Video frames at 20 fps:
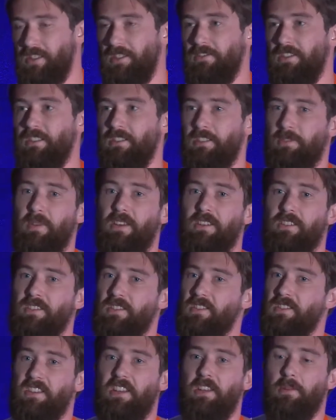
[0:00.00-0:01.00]
The event dispatcher is
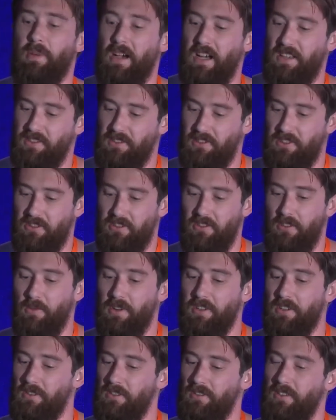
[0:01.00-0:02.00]
just going to pass a string.
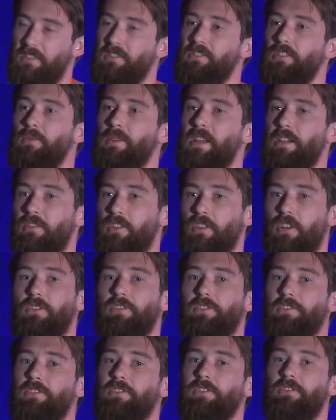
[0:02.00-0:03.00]
We're doing this so we have a
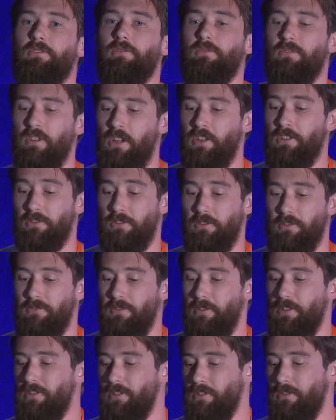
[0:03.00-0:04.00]
constant to
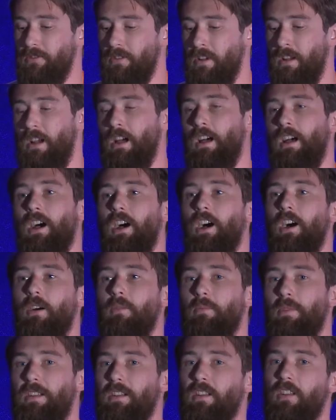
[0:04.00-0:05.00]
refer to,
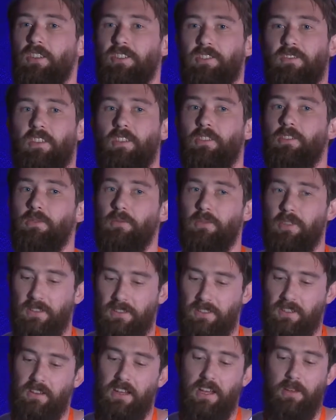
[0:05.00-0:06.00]
and then lots of other cool
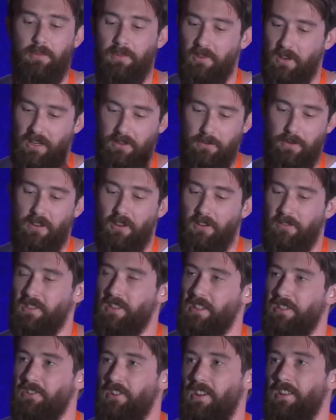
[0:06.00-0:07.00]
things can happen, like we can
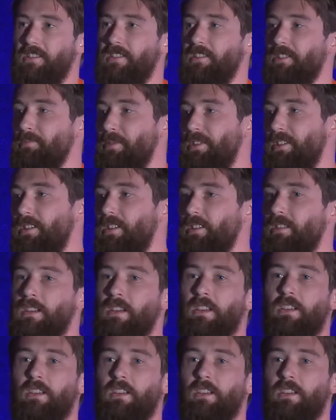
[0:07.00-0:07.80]
obviously trace this better.